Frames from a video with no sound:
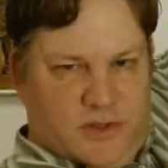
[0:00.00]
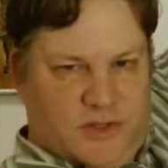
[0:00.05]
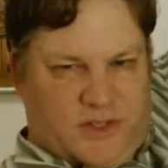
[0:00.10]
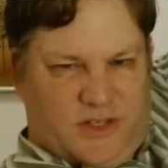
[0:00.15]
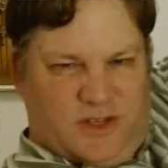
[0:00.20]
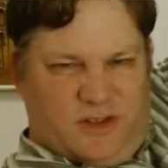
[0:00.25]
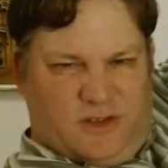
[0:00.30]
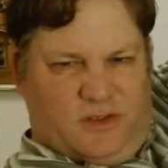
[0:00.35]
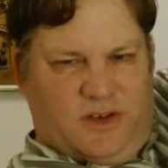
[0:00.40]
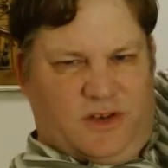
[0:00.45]

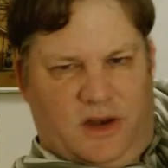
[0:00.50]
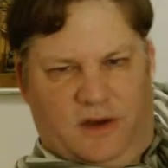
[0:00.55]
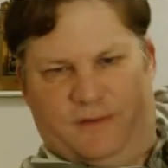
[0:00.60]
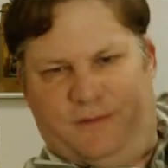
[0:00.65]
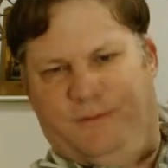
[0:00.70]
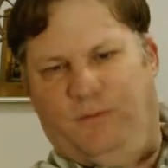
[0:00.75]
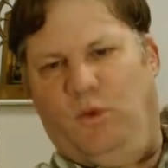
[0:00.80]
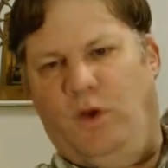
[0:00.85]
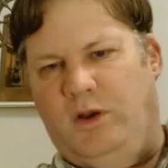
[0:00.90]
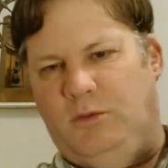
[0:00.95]
Still not a
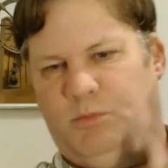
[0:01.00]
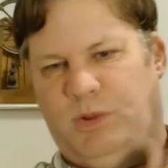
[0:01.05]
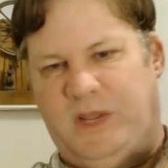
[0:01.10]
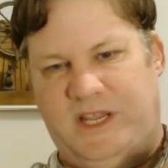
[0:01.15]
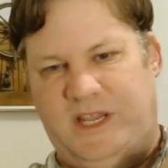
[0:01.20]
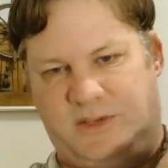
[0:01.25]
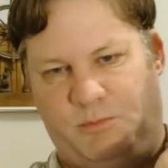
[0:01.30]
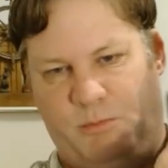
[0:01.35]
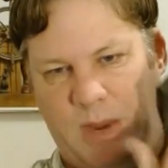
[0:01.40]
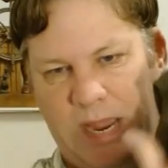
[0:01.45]

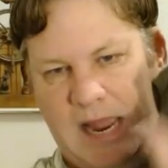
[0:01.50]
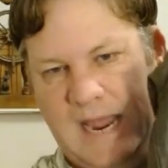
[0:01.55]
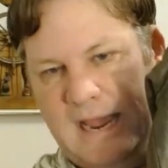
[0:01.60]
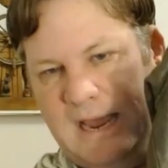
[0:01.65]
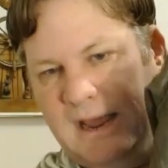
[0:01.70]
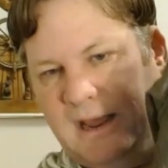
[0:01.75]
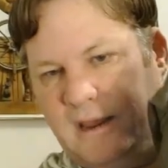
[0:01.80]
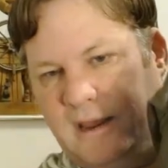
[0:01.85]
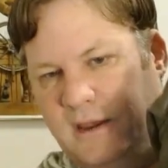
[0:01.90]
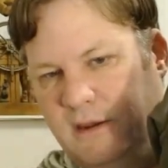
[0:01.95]
one-piece
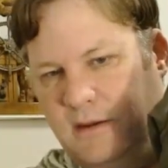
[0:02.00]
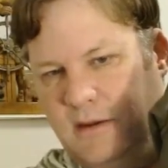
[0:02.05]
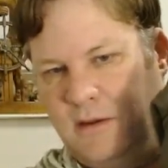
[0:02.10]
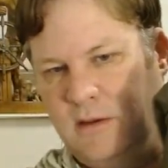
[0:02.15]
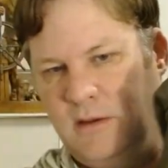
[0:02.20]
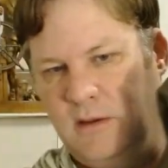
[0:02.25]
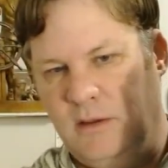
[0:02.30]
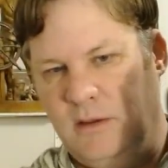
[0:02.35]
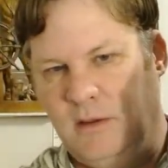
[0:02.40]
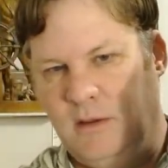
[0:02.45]
back.
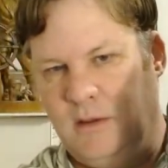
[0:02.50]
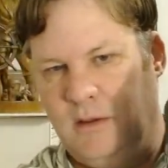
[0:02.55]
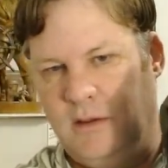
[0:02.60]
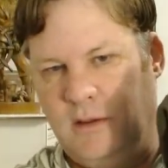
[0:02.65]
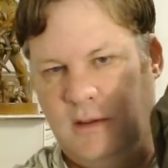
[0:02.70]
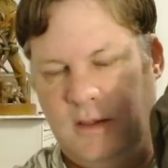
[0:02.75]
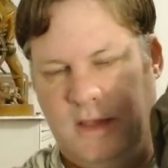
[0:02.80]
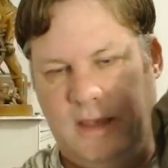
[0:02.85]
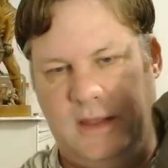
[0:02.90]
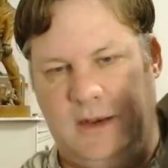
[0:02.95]

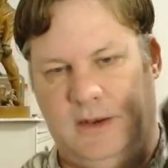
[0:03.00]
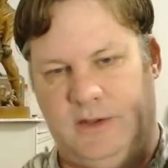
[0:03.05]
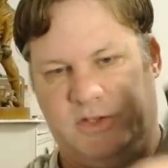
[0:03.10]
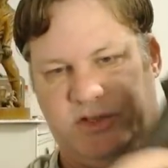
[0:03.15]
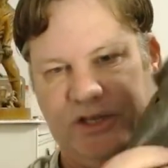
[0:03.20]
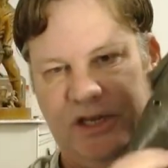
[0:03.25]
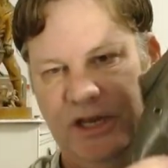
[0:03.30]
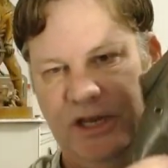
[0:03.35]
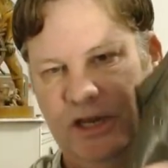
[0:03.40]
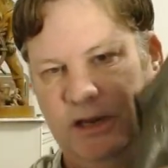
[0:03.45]
Had a
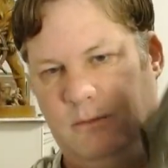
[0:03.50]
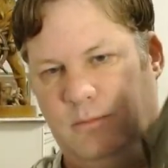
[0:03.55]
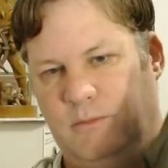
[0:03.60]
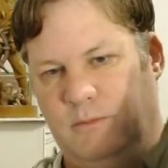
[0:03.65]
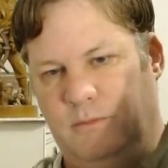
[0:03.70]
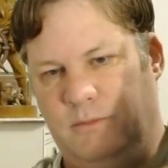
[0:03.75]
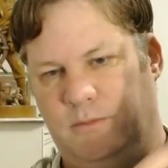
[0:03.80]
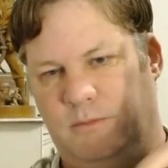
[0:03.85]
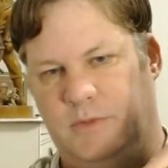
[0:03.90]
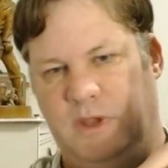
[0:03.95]

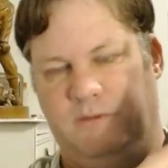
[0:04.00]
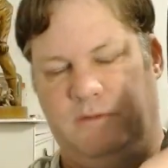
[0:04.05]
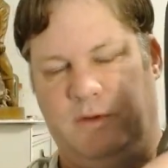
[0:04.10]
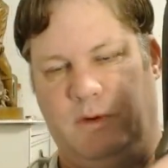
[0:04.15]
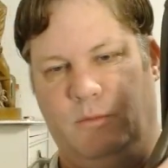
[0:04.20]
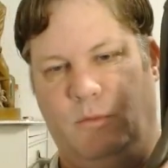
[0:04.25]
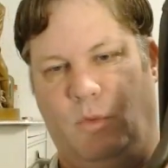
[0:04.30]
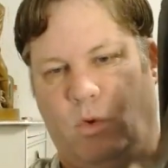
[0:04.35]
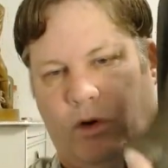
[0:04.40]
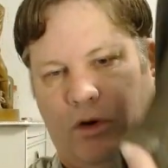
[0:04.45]
seam
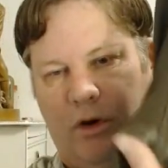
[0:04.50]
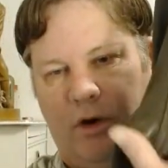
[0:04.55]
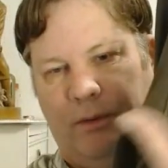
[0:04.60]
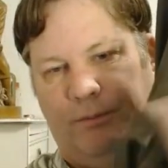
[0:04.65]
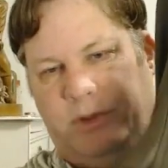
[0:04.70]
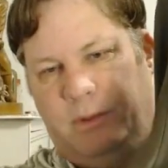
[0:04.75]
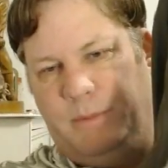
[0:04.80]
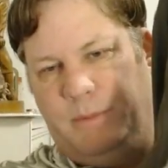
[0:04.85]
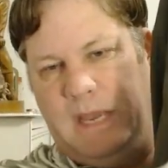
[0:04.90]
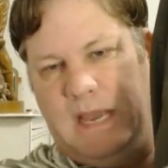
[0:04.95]
even more
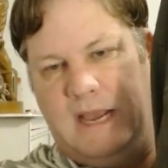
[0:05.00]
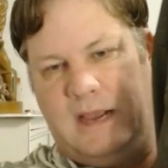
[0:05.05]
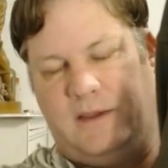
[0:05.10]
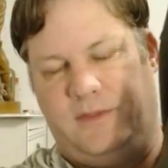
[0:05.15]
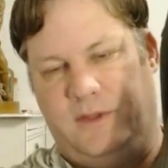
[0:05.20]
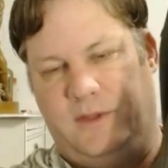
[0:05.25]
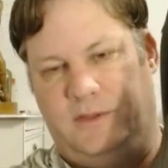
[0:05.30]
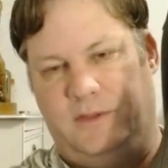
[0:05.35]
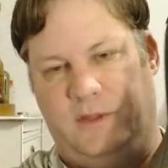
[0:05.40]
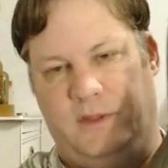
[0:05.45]
up the
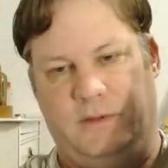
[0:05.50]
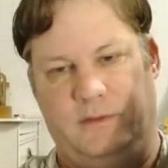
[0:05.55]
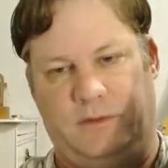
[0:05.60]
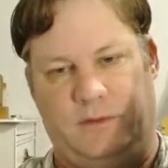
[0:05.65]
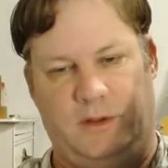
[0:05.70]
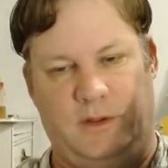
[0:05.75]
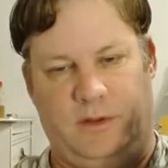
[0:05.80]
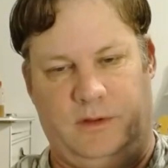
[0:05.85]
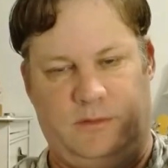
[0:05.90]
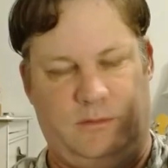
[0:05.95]
back than
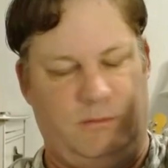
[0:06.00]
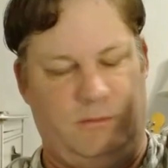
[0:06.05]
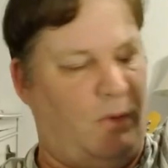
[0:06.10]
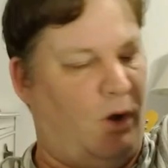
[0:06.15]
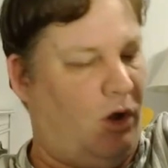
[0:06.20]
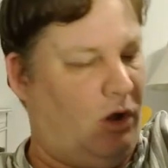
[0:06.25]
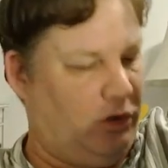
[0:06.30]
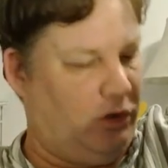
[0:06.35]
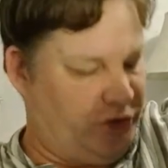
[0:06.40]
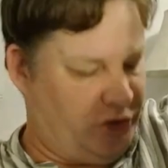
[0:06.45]
the
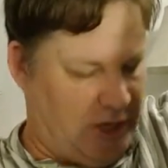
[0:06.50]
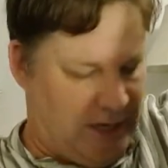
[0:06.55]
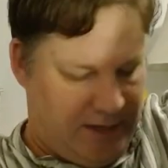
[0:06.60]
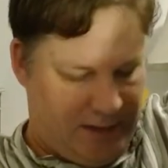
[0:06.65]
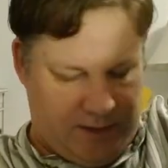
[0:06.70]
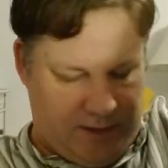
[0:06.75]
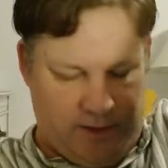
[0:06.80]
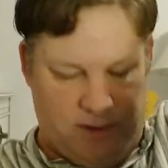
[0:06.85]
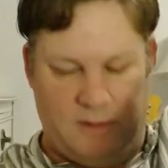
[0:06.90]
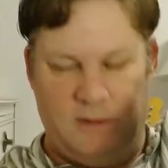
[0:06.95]
mall
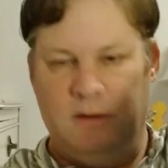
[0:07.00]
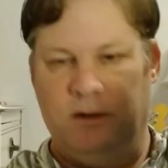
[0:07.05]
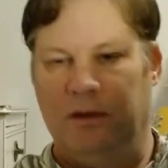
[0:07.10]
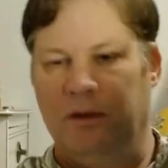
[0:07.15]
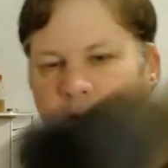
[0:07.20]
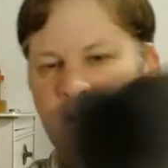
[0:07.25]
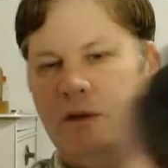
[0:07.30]
jacket.